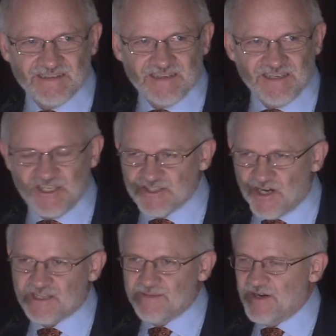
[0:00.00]
and he
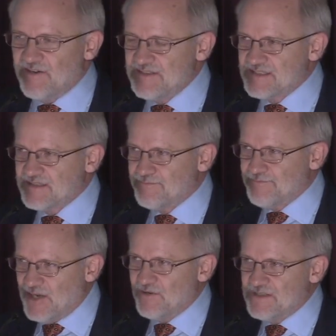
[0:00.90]
talked about his
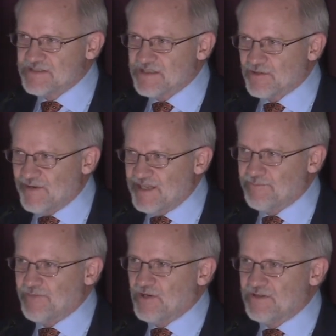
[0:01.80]
parents and
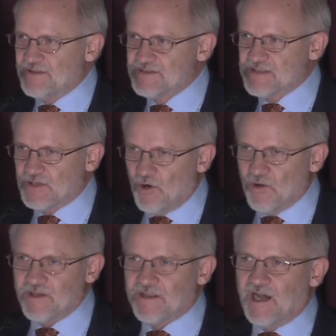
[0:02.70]
grandparents and the
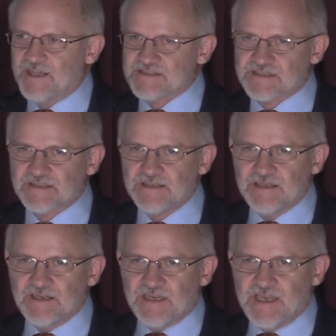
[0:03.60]
Holocaust,
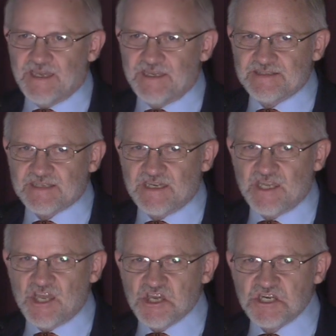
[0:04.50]
and he said,
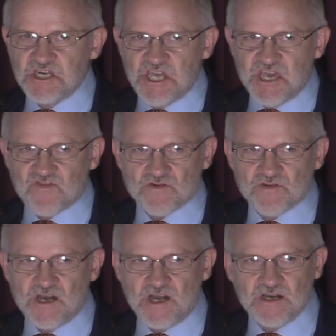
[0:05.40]

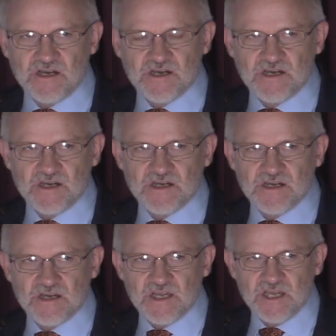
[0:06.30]
"Never,
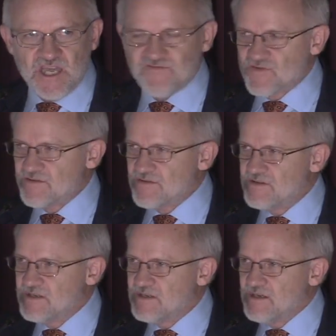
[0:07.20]
ever
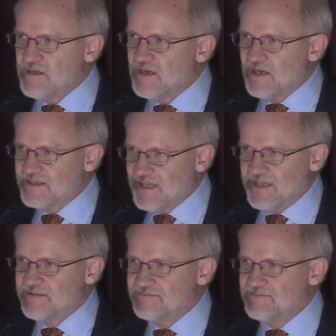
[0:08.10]

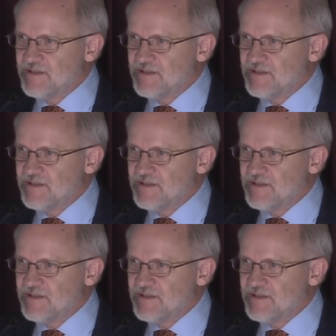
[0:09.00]
again.